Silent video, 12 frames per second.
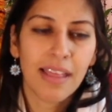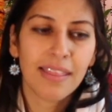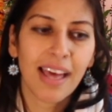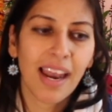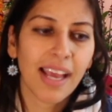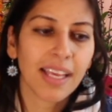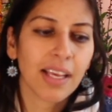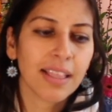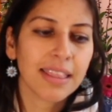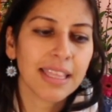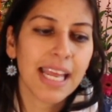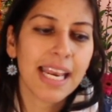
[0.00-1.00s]
that I
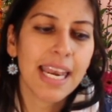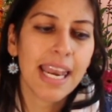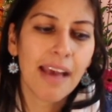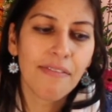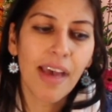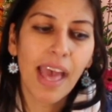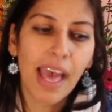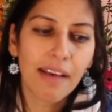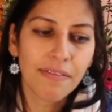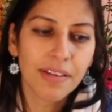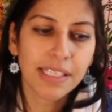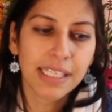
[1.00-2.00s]
can never
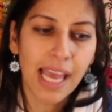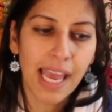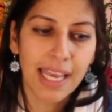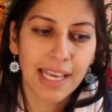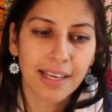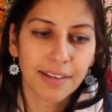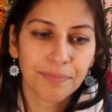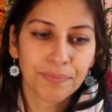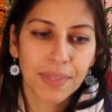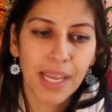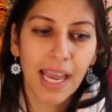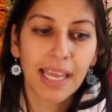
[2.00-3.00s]
ever take
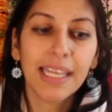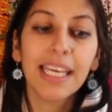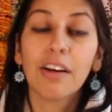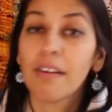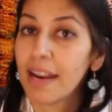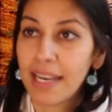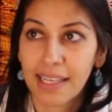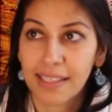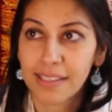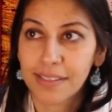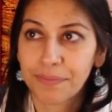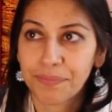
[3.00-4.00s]
any
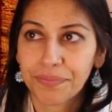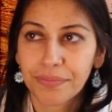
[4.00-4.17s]
credit